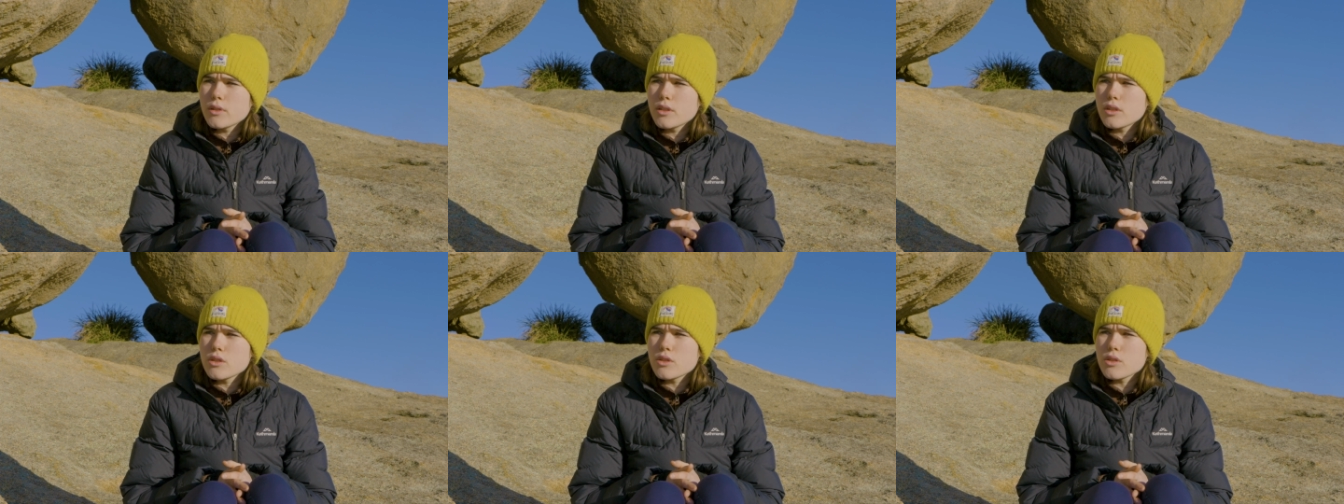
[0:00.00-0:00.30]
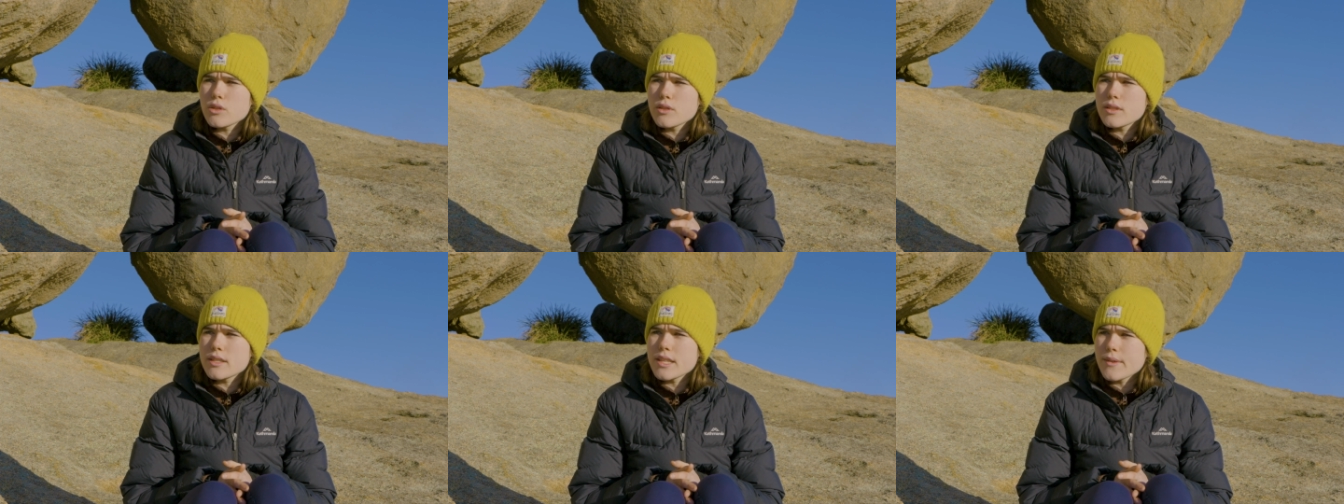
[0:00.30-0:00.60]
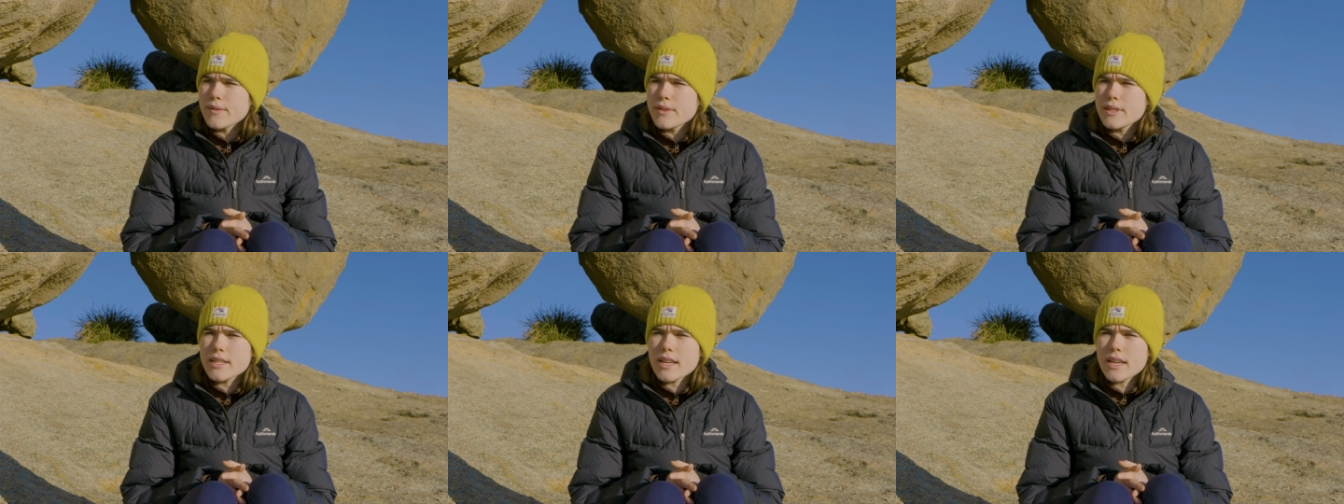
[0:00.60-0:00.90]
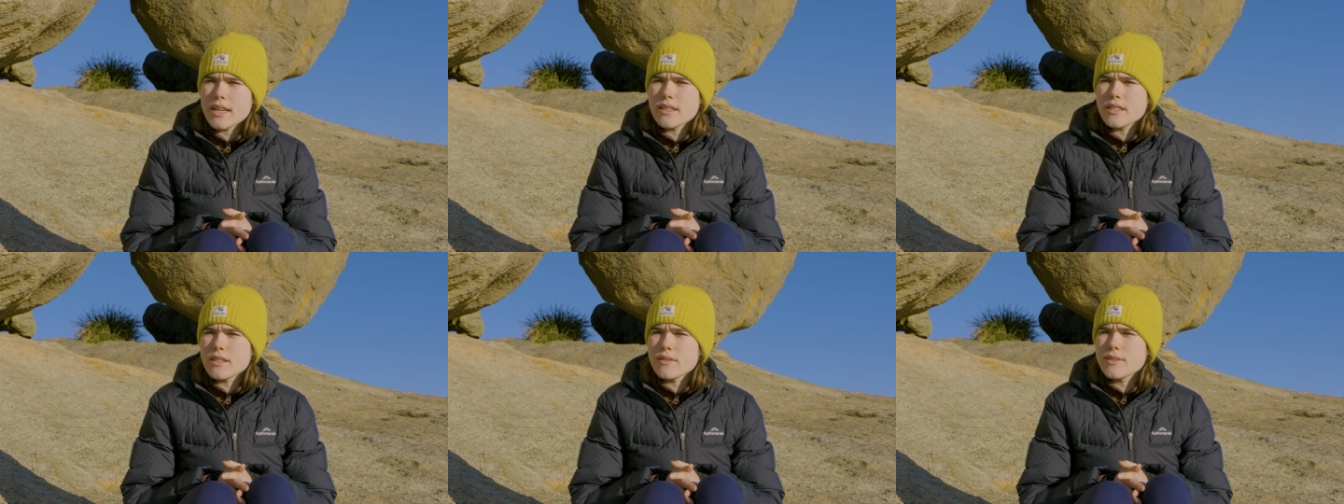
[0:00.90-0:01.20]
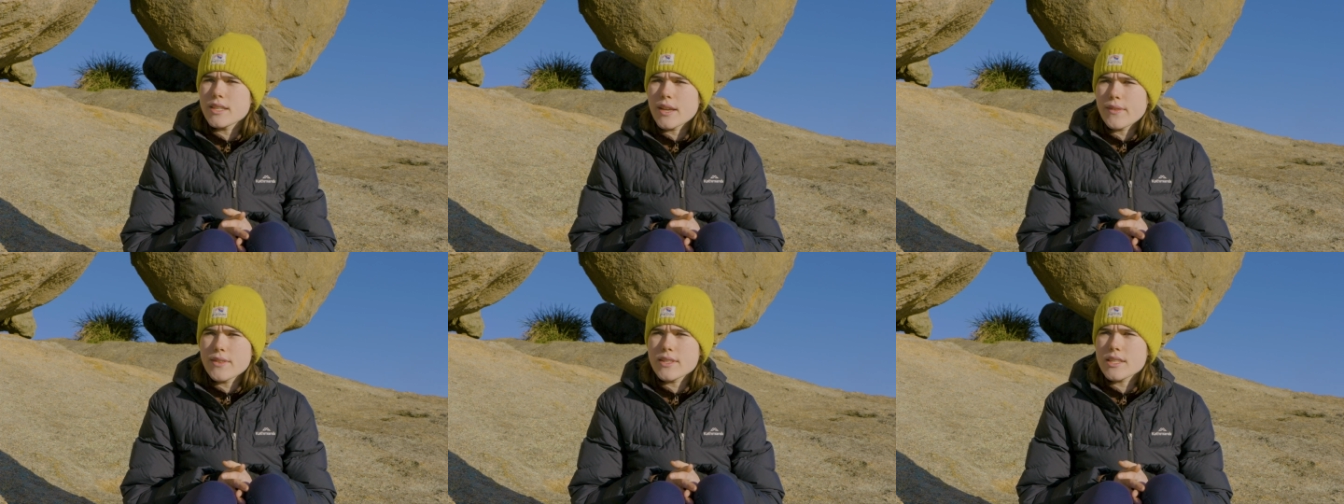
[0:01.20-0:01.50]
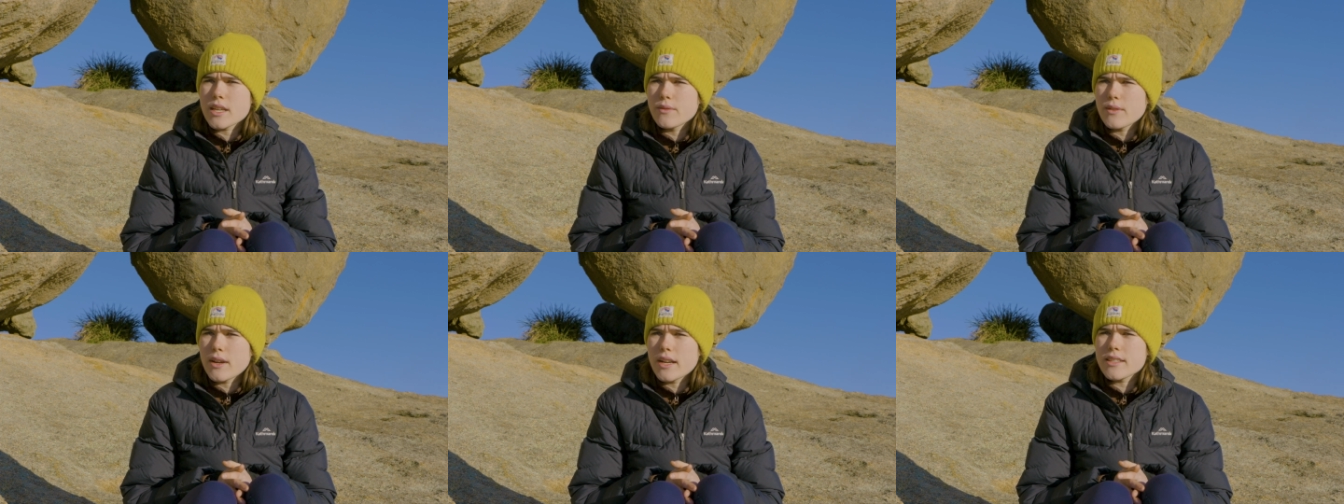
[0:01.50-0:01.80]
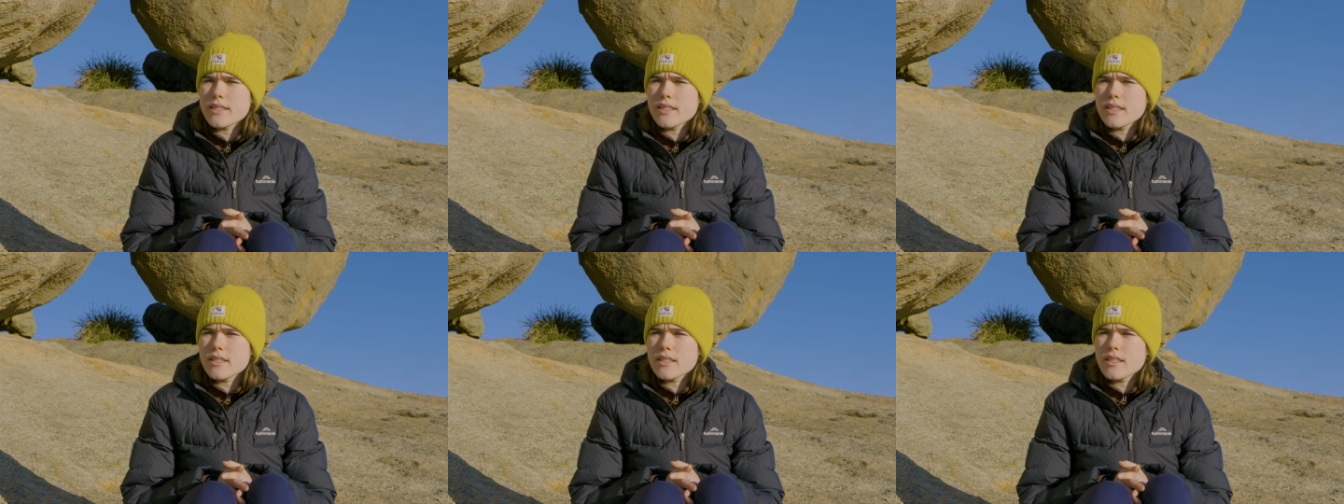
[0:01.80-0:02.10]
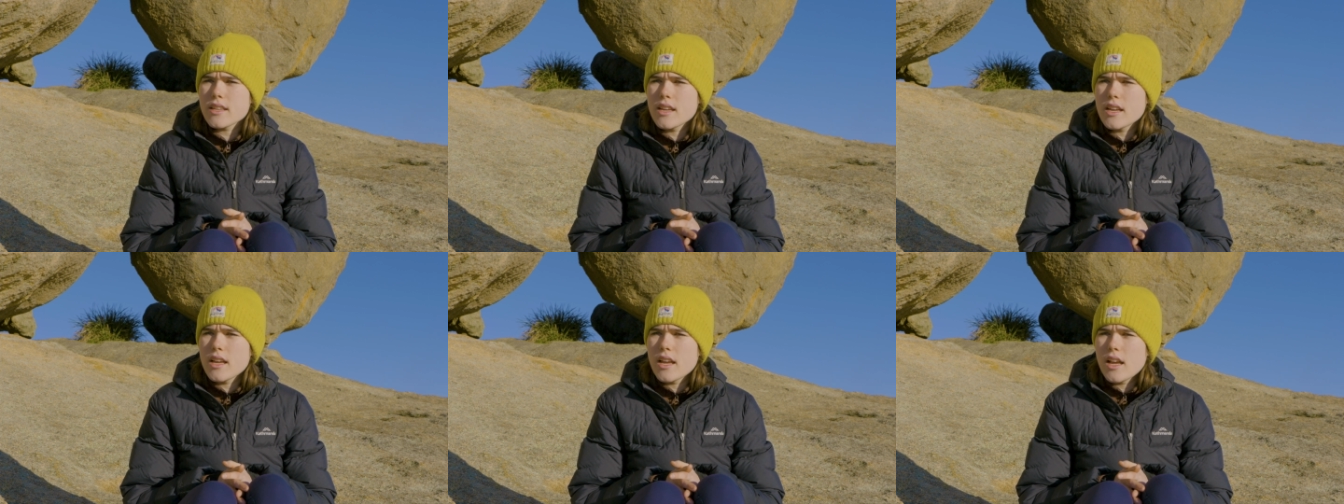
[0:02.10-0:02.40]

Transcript: and do seven days of seven sunrises.